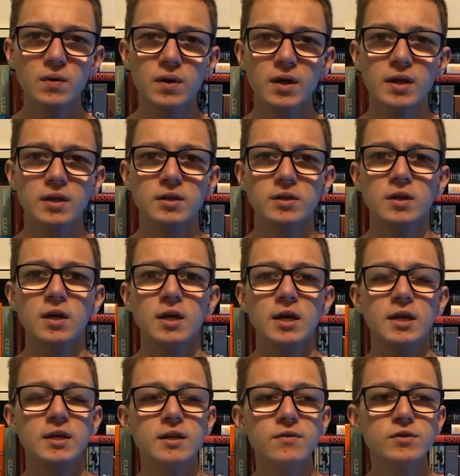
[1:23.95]
and
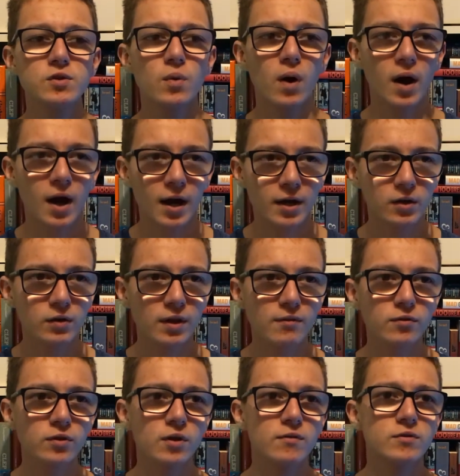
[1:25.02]
it gives you a higher
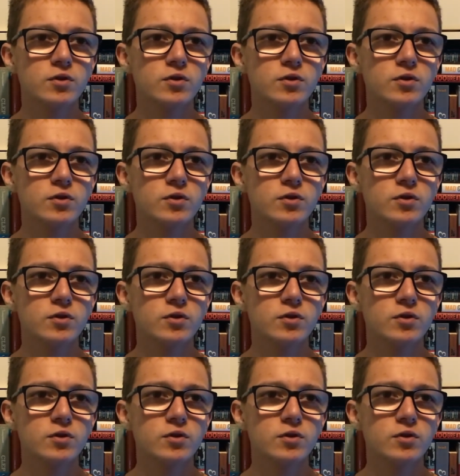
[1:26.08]
level of